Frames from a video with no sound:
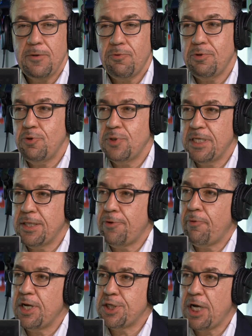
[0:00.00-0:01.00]
yep, reducing
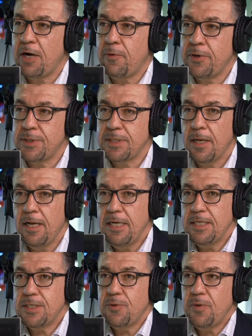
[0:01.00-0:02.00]
the rush hours.
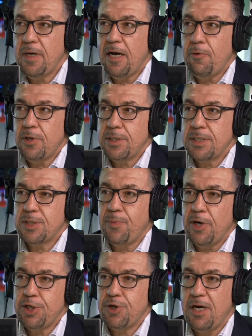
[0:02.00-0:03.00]
So our
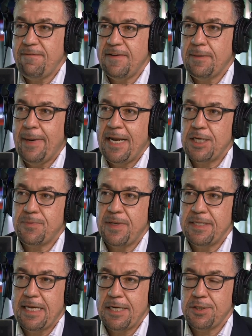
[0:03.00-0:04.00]
smart traffic
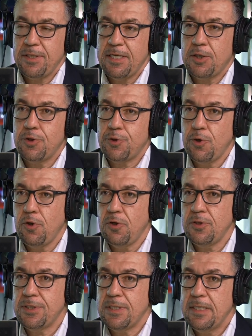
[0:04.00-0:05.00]
management actually
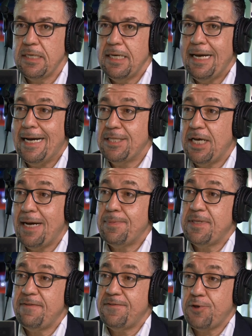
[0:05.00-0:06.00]
controls
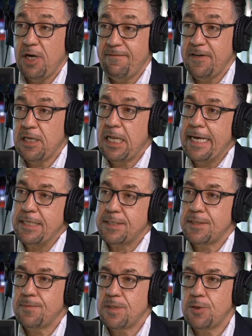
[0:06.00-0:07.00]
adaptive traffic
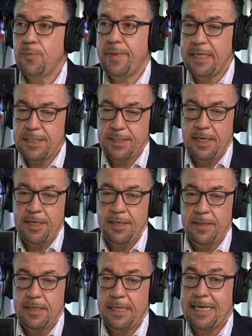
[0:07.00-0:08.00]
lights. So based
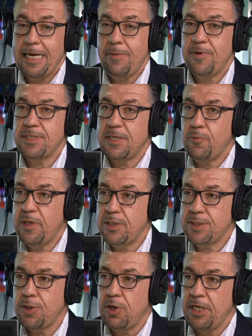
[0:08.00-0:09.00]
on the cameras that we
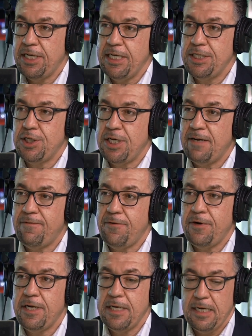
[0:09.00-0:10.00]
install on each and
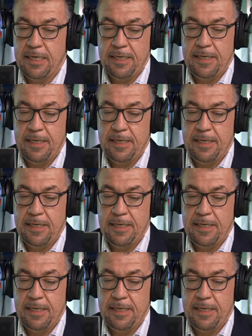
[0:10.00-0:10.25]
every